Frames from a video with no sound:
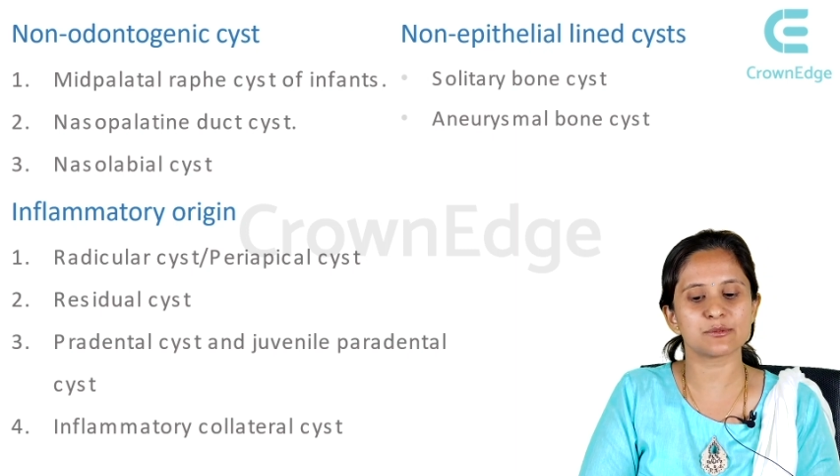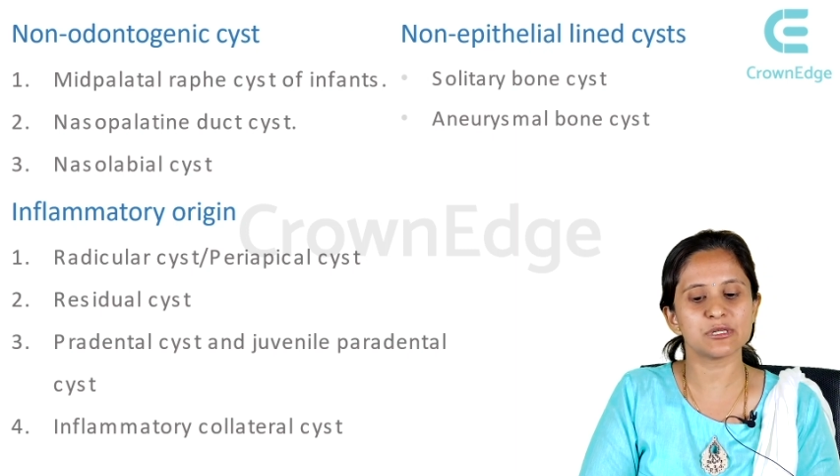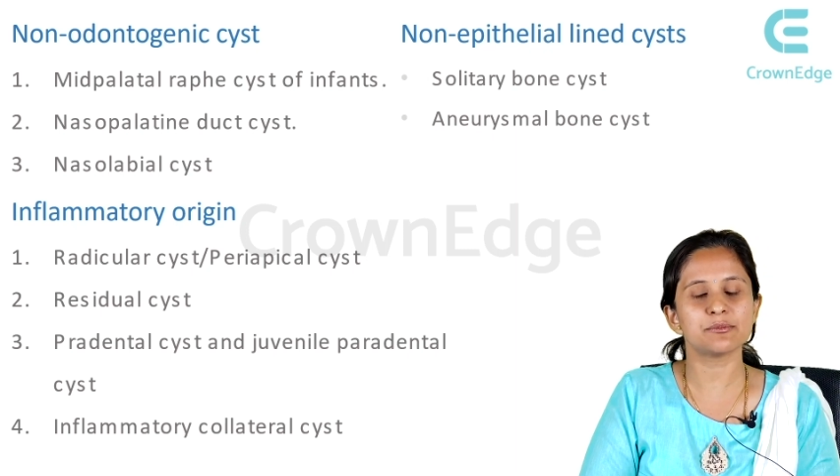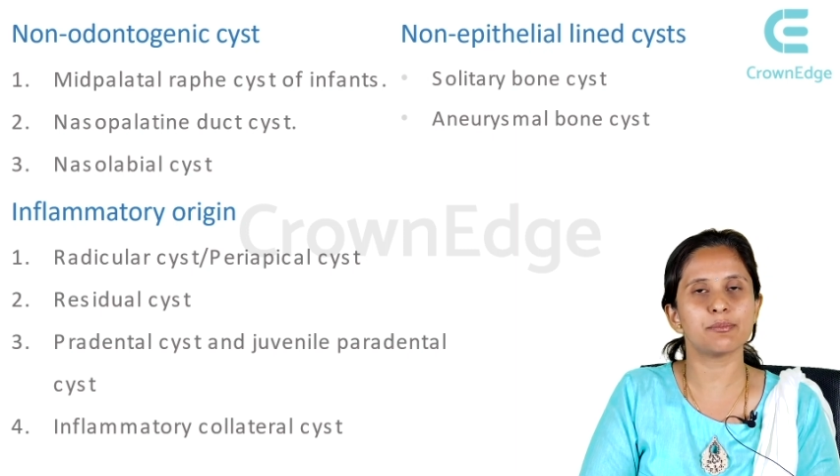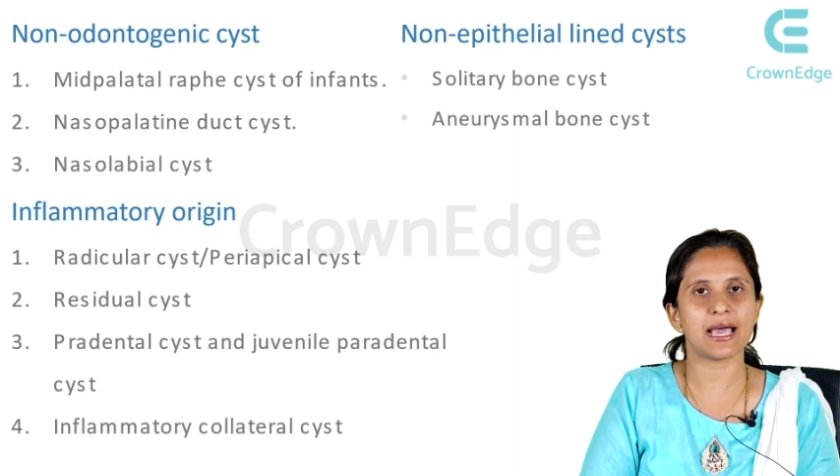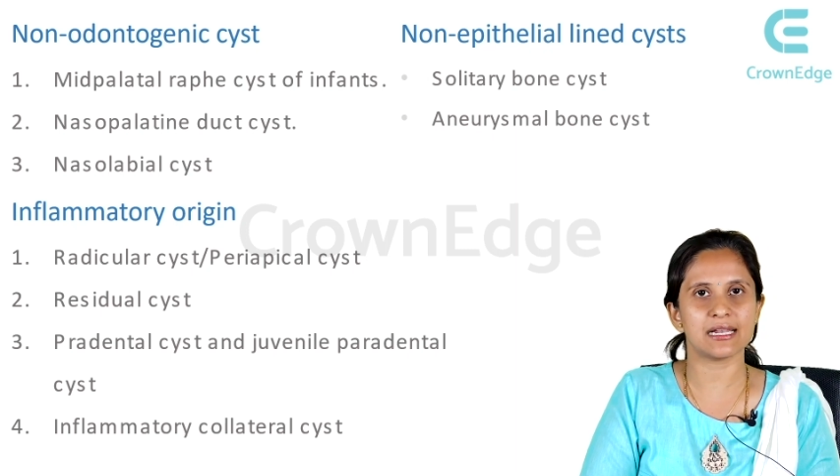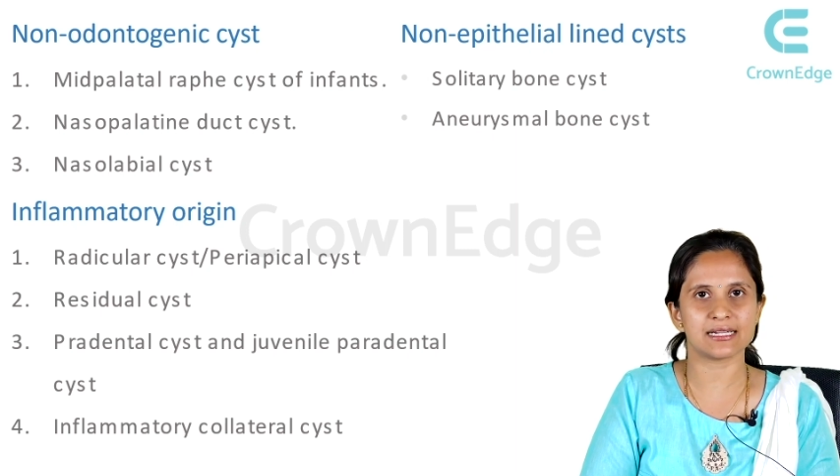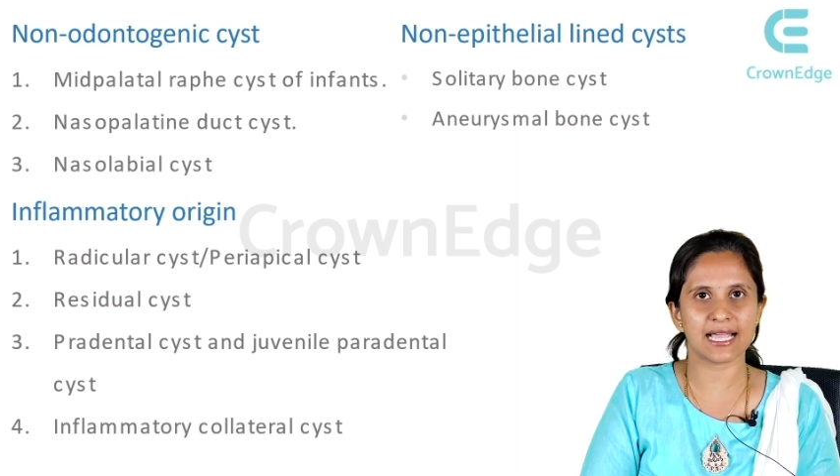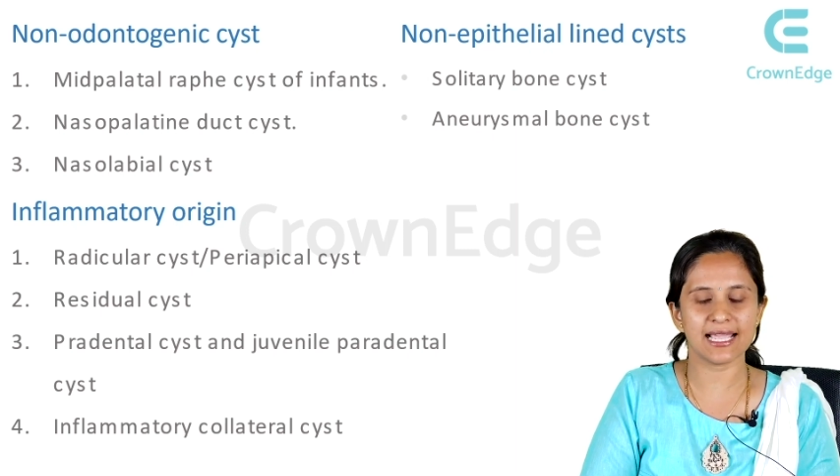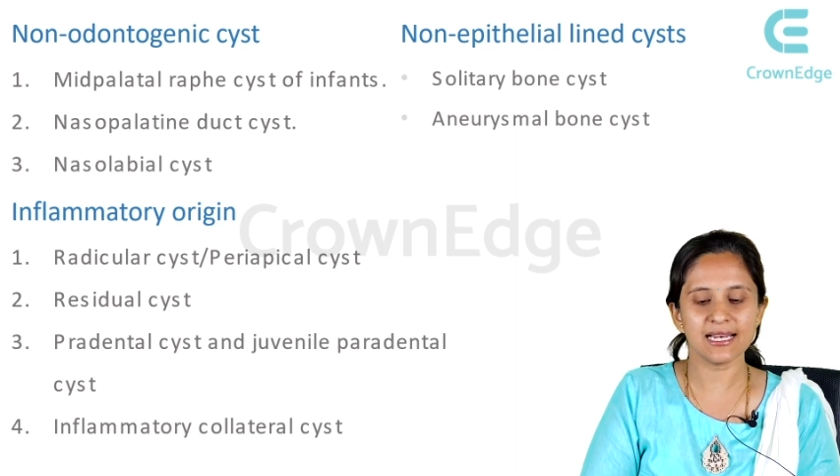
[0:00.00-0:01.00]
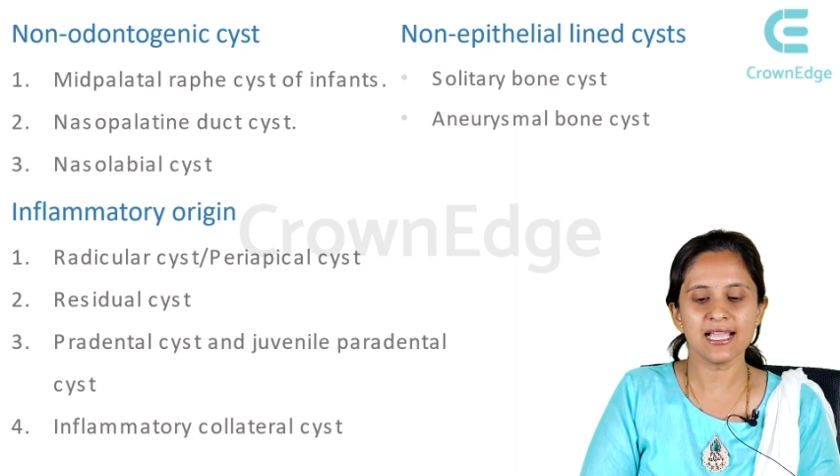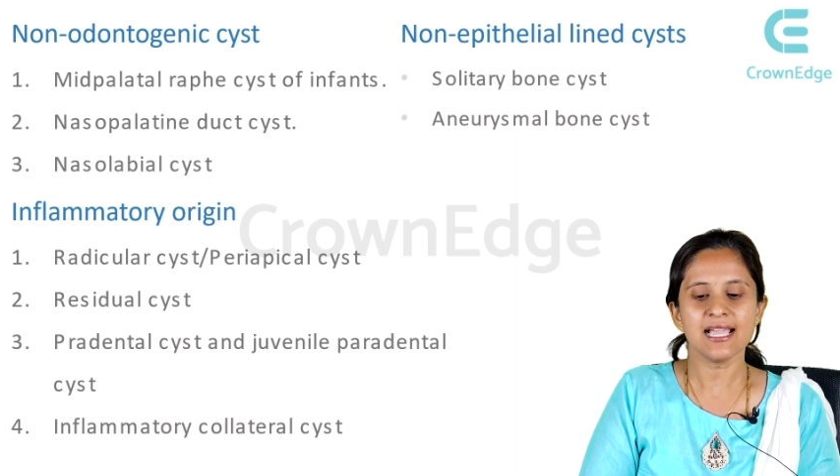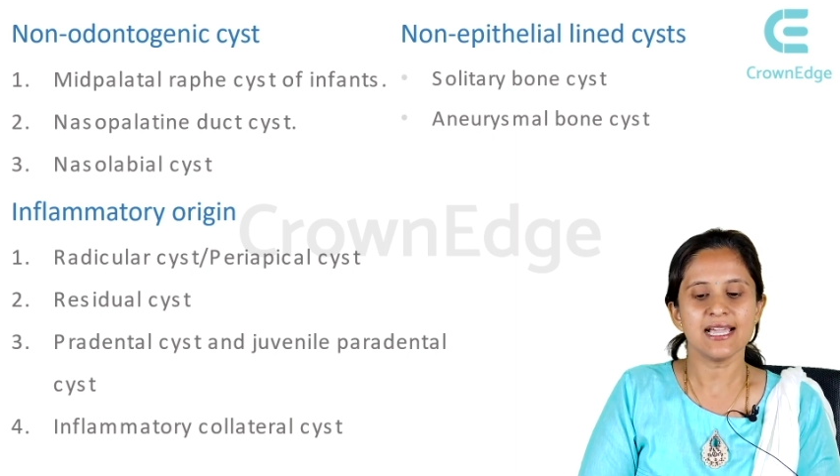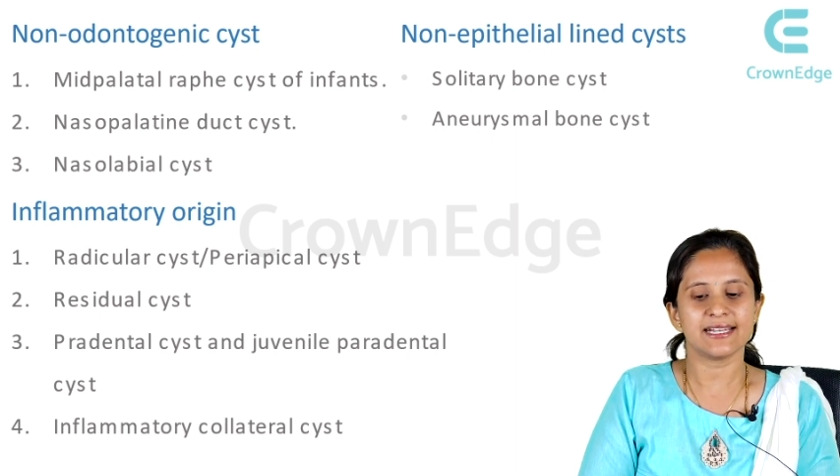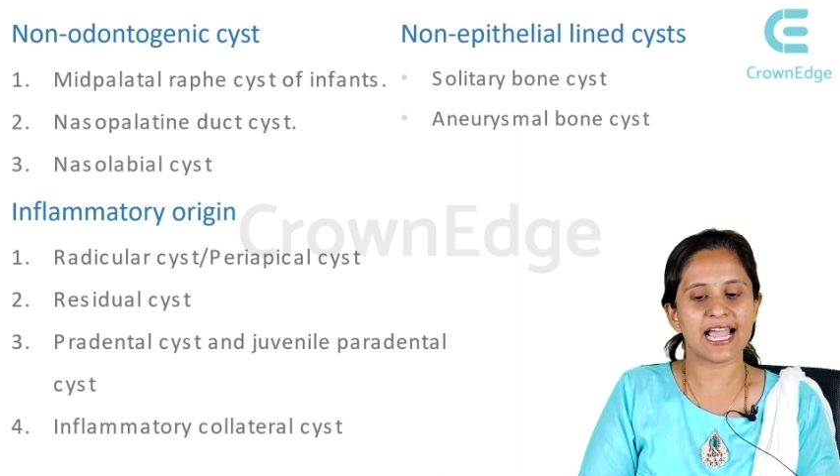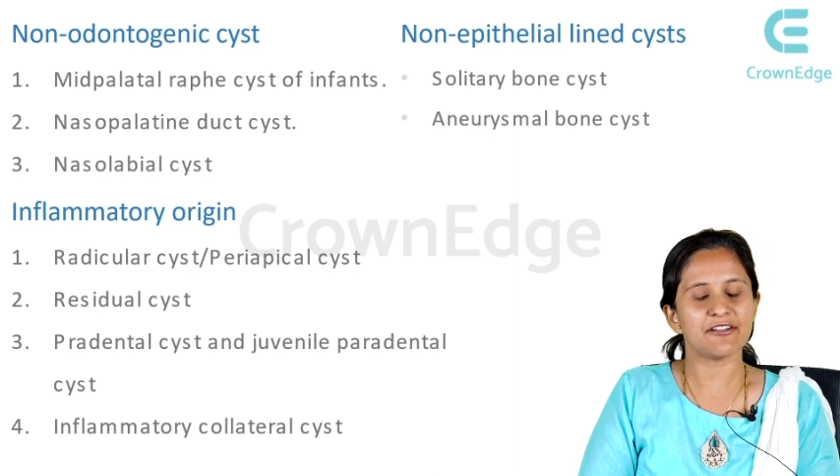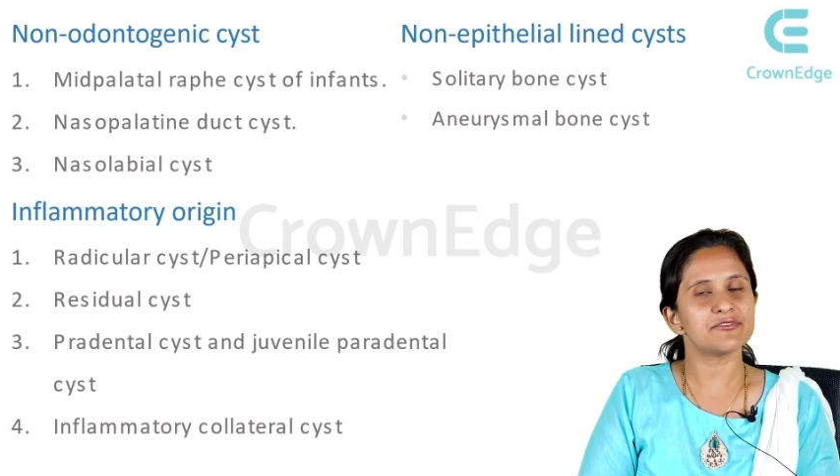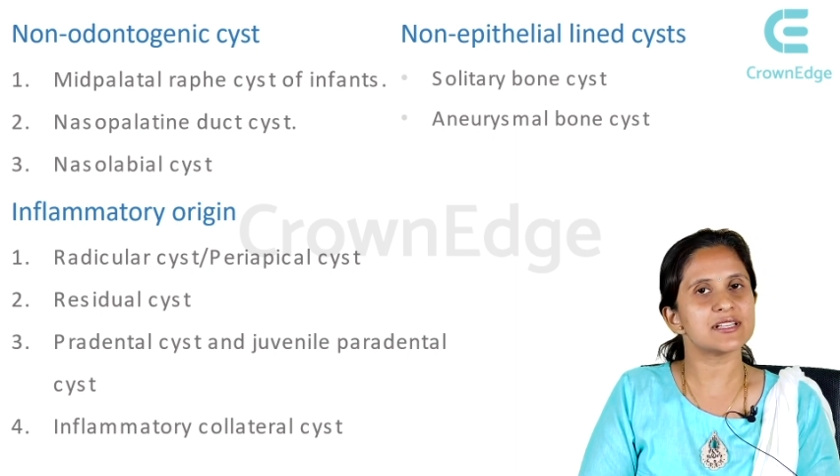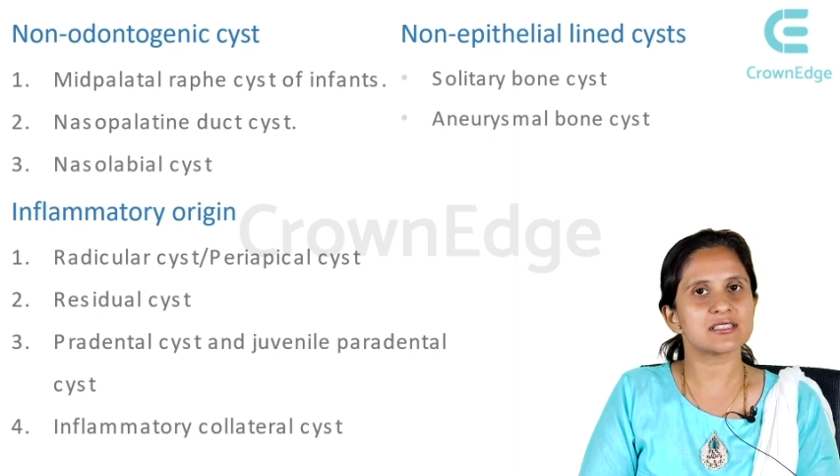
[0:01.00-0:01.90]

as mid-palatine raphe